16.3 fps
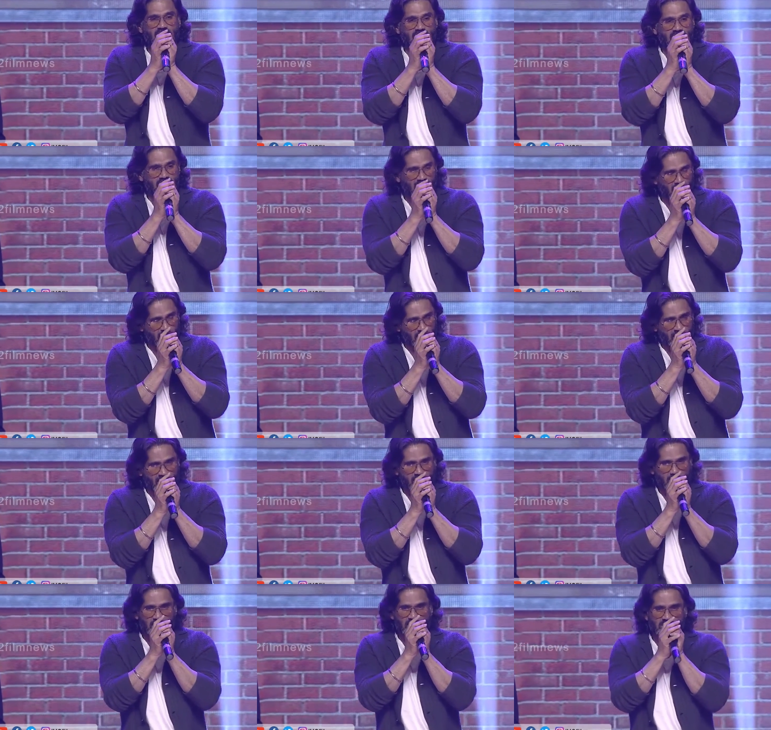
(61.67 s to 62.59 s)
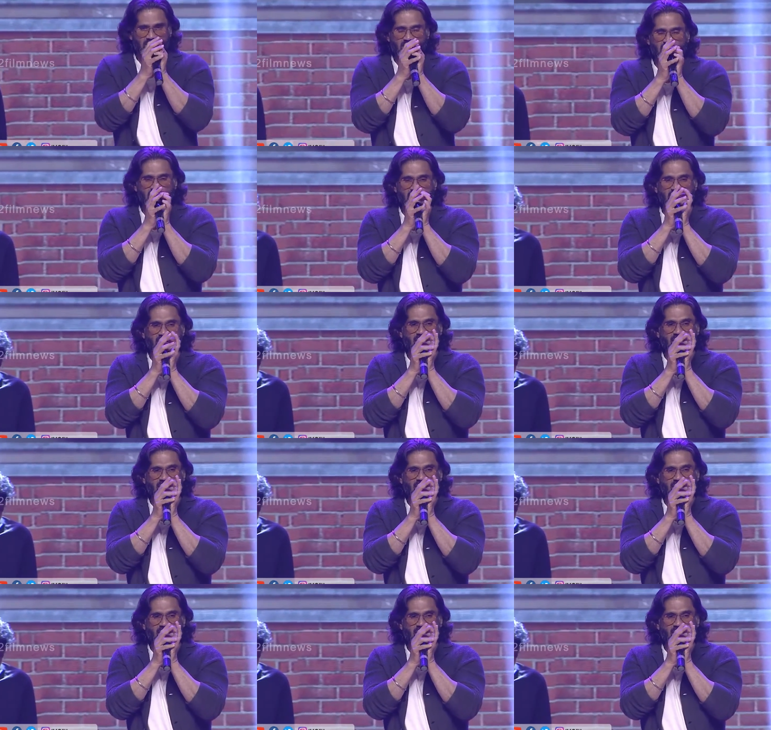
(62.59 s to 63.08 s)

Ram Lakshman sir,